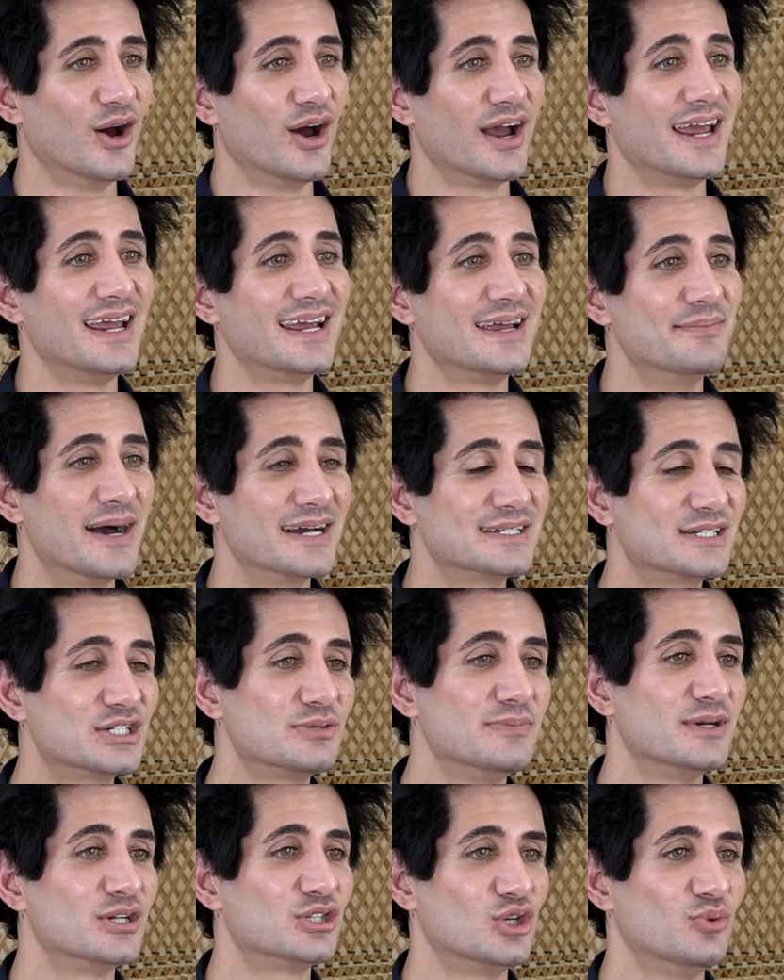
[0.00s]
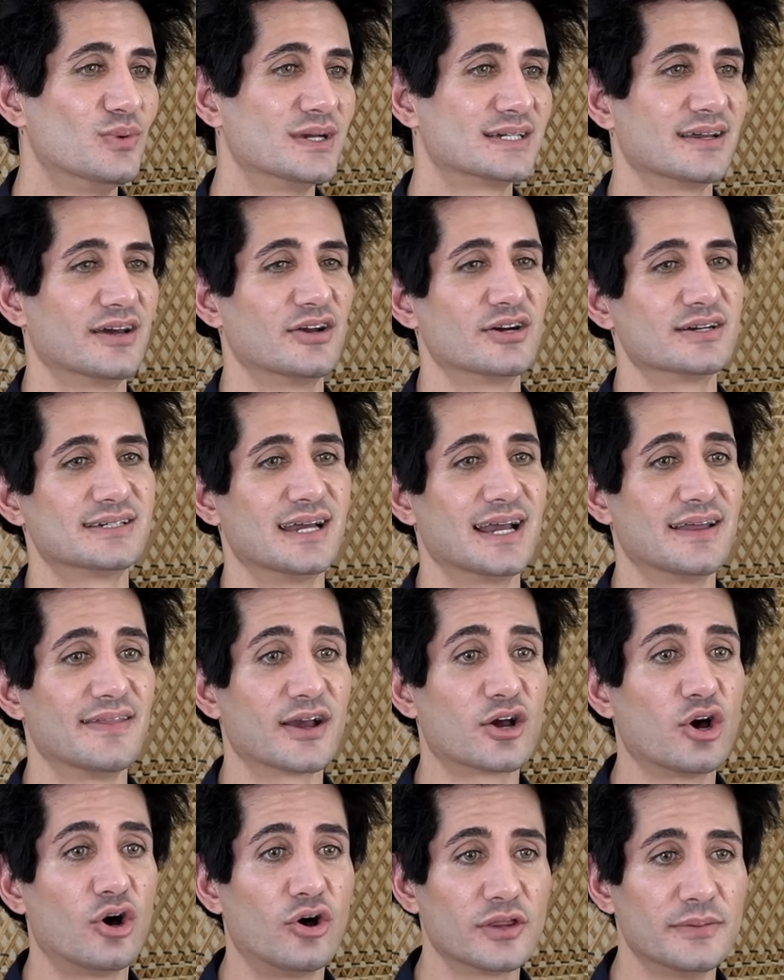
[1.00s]
He messaged me 2 weeks later saying they
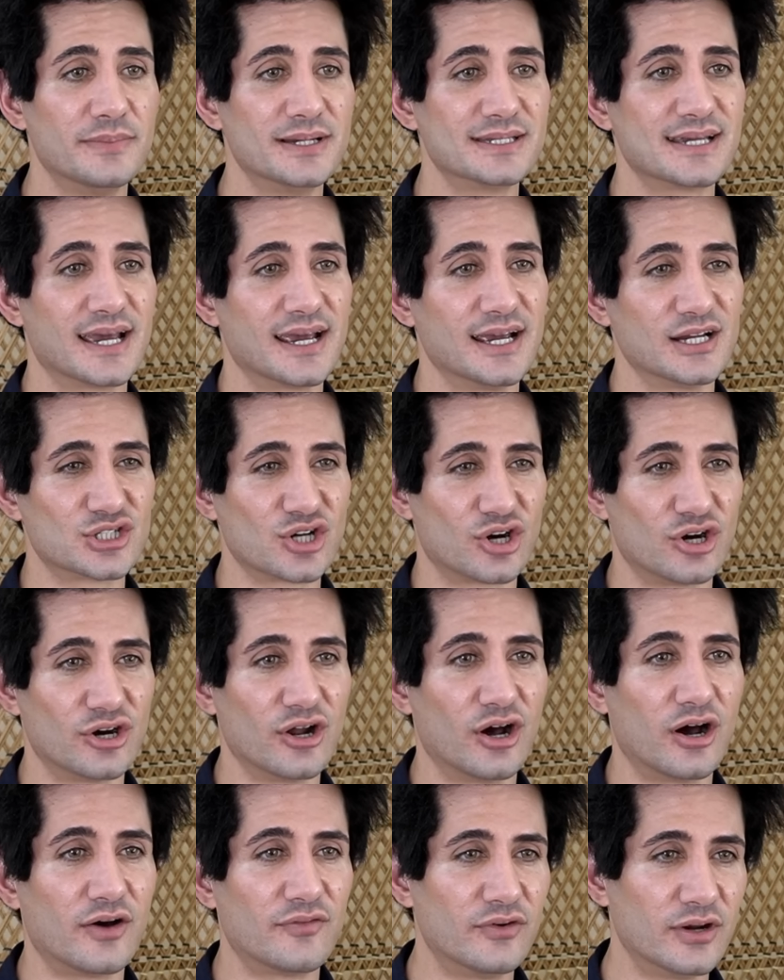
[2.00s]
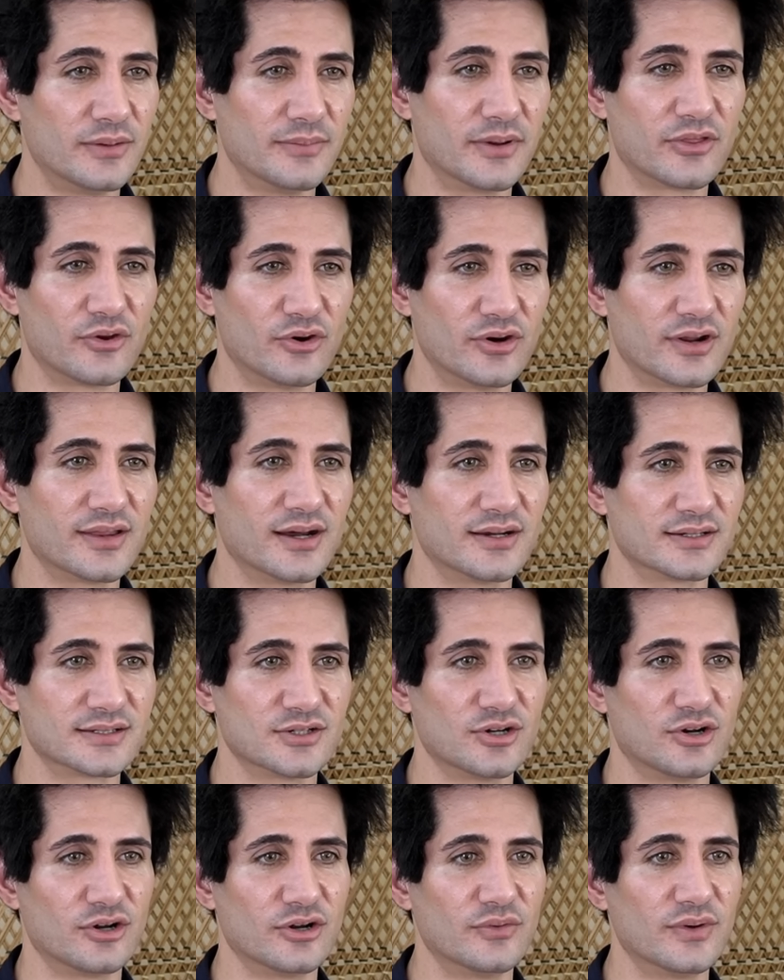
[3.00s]
called him into HR and offered him a
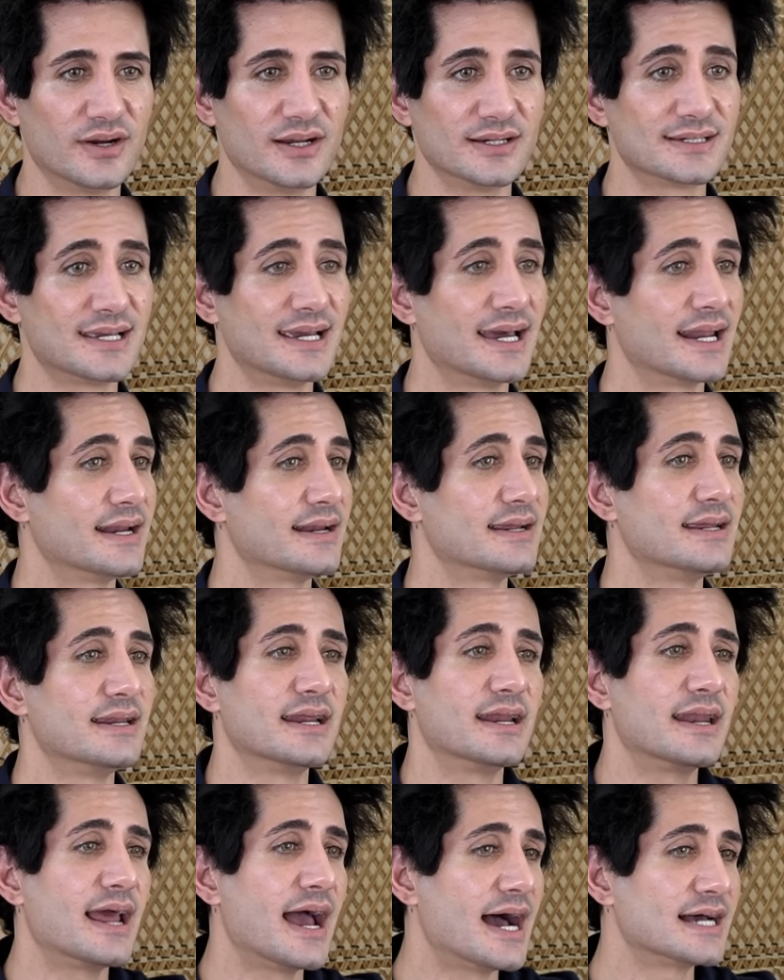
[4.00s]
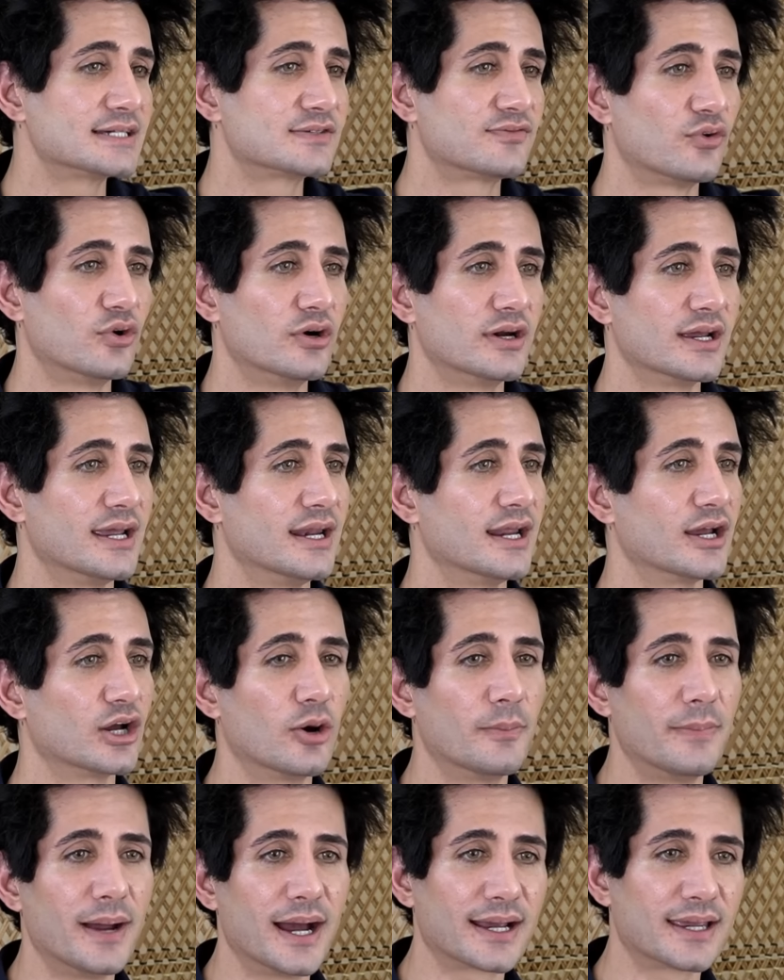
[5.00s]
$30,000 raise. He didn't ask for it. He didn't
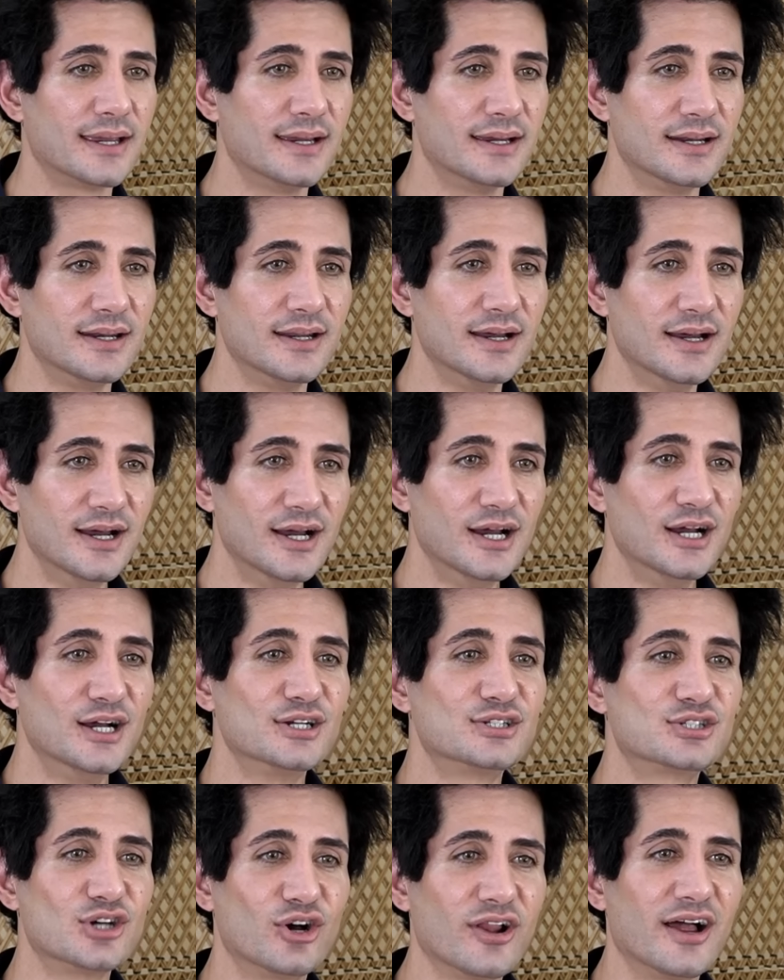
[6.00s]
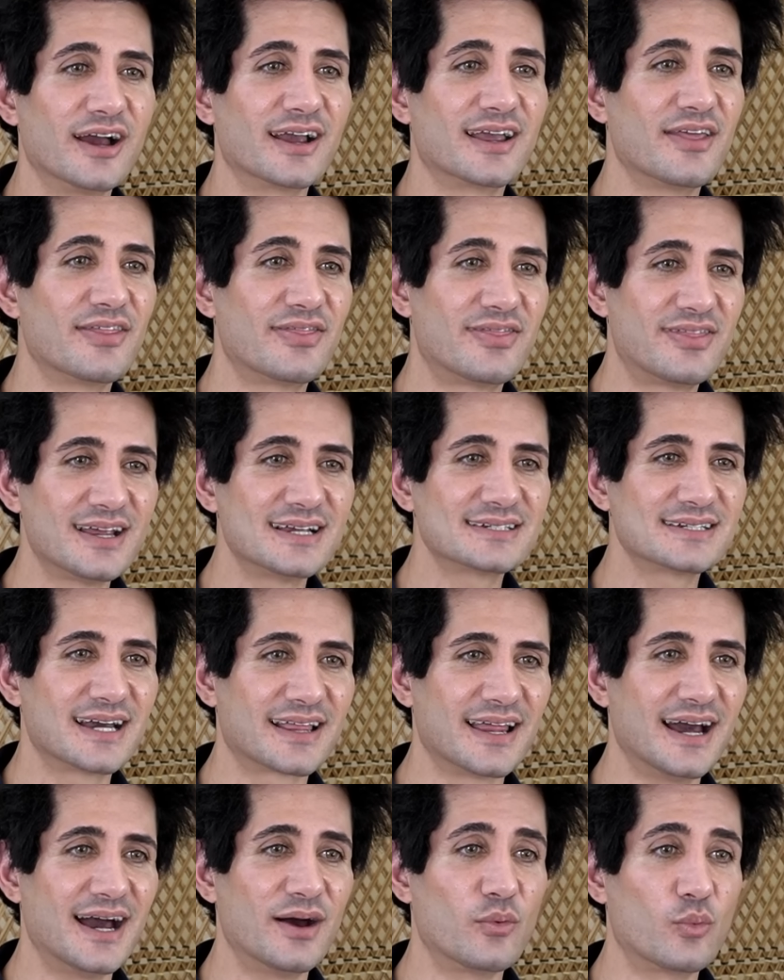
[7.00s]
go back in. So like things like
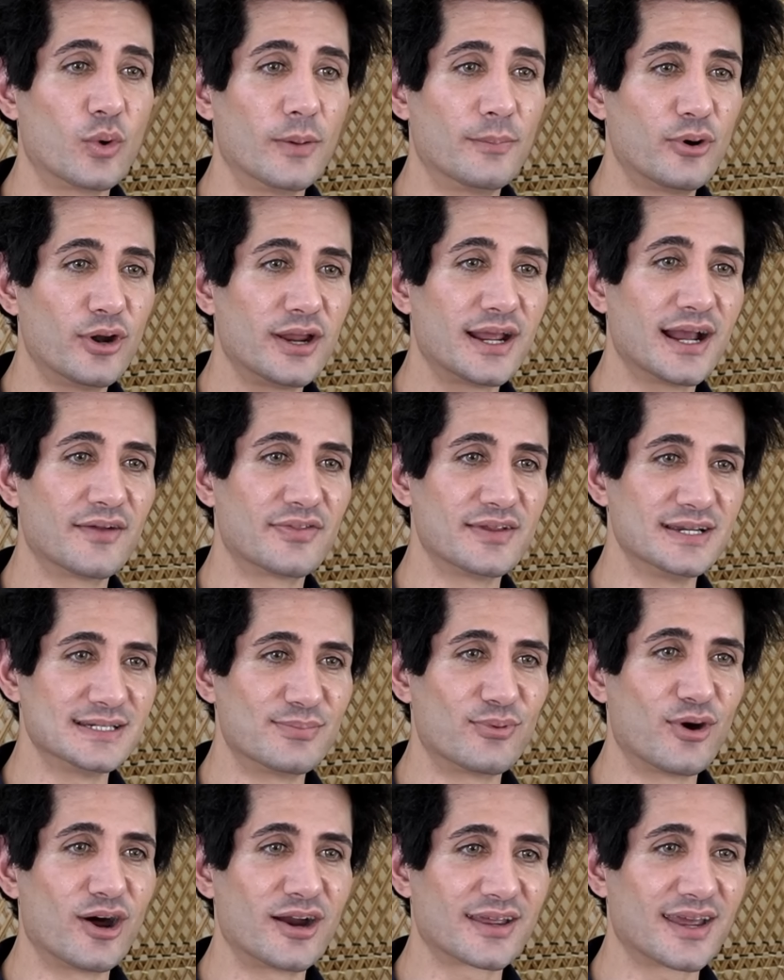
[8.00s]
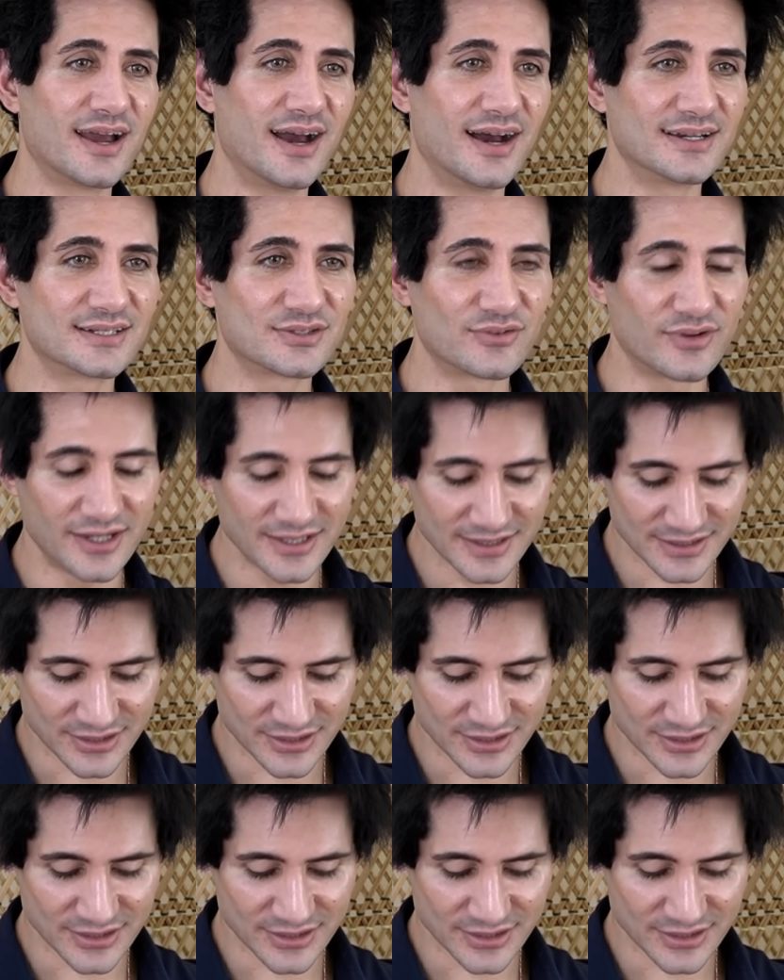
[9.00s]
that, we're putting out these broadcasts, right?